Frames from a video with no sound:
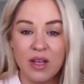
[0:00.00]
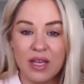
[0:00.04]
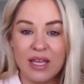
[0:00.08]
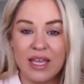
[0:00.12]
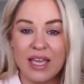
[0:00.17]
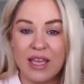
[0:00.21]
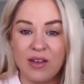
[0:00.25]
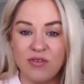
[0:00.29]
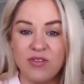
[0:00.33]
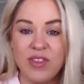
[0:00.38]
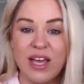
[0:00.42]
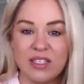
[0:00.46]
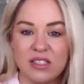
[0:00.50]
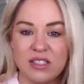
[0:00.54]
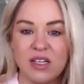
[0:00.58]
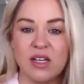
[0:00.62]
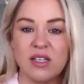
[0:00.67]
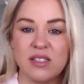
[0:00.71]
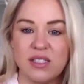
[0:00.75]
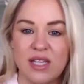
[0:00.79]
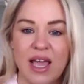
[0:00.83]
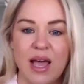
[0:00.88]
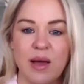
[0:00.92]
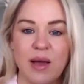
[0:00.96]
If that
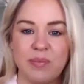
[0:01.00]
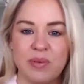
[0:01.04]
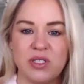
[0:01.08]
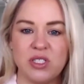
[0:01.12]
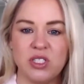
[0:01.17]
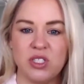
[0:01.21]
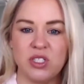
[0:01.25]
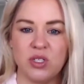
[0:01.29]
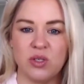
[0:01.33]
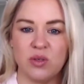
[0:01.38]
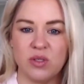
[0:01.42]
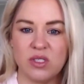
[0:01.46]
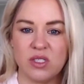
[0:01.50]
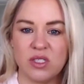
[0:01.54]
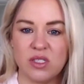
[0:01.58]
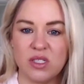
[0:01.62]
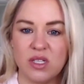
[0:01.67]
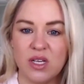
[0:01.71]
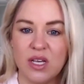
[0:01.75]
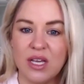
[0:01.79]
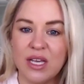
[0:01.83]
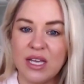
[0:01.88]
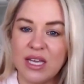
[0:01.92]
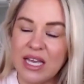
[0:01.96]
does happen to you, it
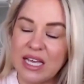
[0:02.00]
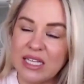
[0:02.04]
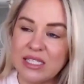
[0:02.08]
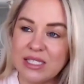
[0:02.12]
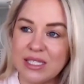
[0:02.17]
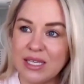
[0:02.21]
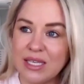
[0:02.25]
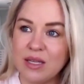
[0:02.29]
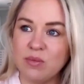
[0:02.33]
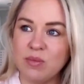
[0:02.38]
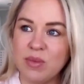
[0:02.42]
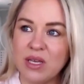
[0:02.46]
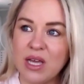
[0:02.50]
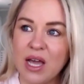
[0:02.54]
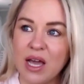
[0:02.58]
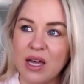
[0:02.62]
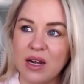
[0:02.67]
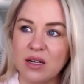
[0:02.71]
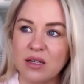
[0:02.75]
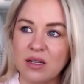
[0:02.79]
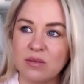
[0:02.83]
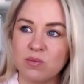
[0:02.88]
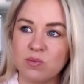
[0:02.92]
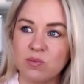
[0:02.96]
can be
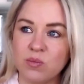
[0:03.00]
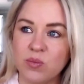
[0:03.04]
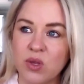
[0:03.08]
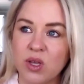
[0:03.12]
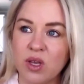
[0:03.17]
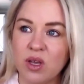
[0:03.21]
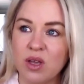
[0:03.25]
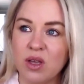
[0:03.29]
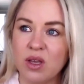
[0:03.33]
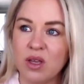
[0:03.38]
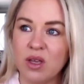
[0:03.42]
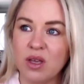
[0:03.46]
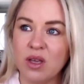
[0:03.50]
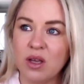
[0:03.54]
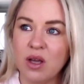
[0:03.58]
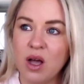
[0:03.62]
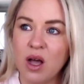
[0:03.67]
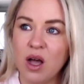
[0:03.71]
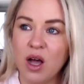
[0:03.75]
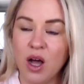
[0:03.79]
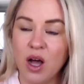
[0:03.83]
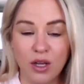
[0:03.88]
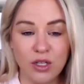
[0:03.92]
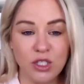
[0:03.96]
kind
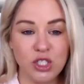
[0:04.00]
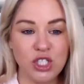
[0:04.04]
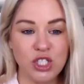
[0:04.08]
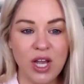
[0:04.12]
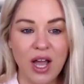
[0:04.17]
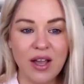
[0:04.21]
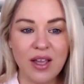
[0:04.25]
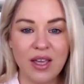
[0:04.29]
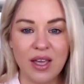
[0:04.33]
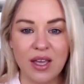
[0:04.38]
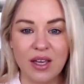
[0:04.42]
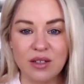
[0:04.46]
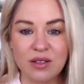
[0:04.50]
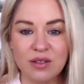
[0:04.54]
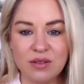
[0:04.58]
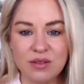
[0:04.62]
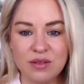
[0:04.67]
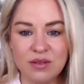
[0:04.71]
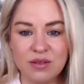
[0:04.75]
of shocking.